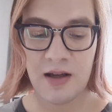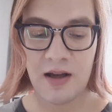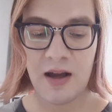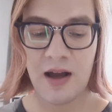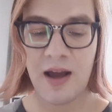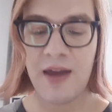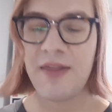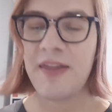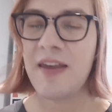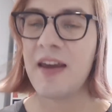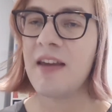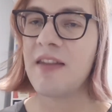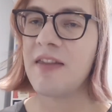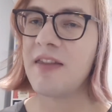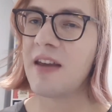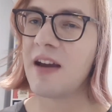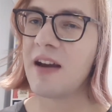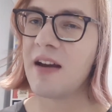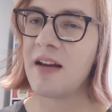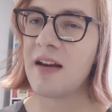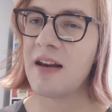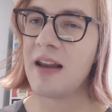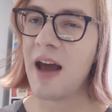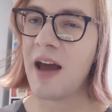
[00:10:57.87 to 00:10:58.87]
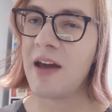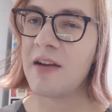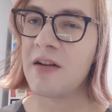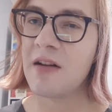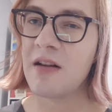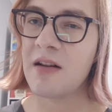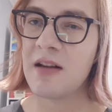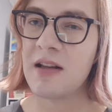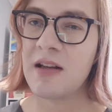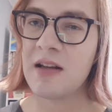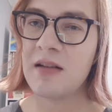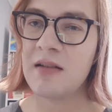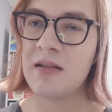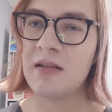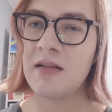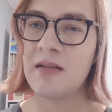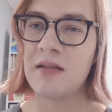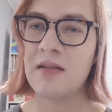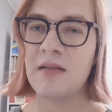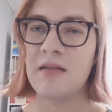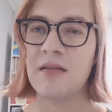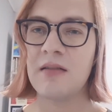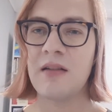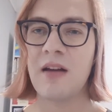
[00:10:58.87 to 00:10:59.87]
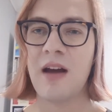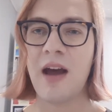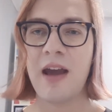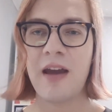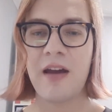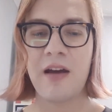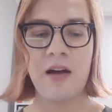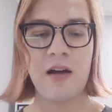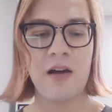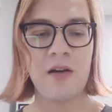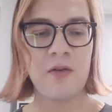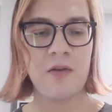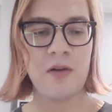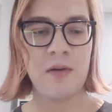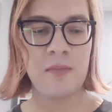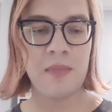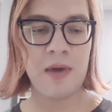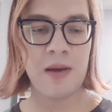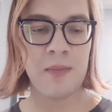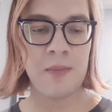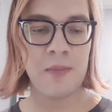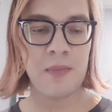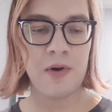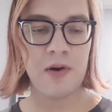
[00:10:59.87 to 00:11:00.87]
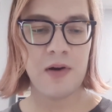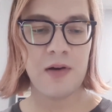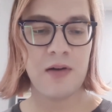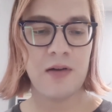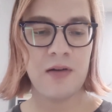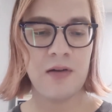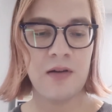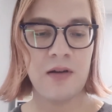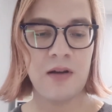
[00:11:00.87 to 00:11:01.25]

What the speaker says: I think they're lanolin. I can't remember.